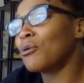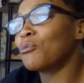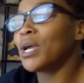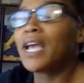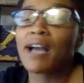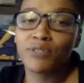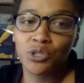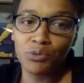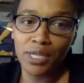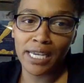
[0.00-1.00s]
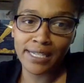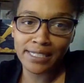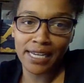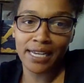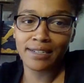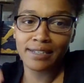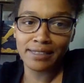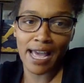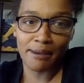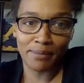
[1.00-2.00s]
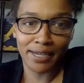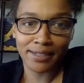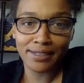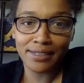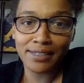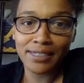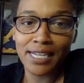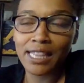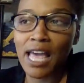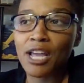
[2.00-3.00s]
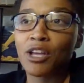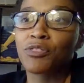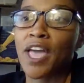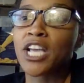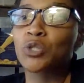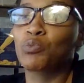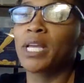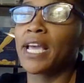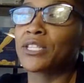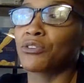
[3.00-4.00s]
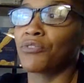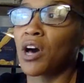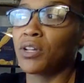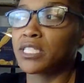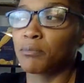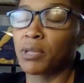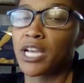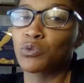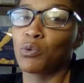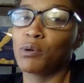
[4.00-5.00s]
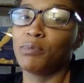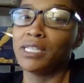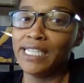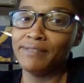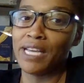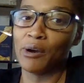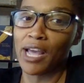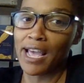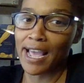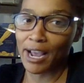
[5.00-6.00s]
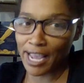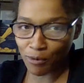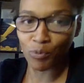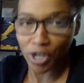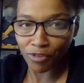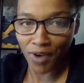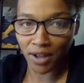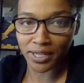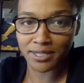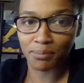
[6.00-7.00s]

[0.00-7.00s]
we have to get in alignment. Like, things begin to fall into place when we believe that it will fall into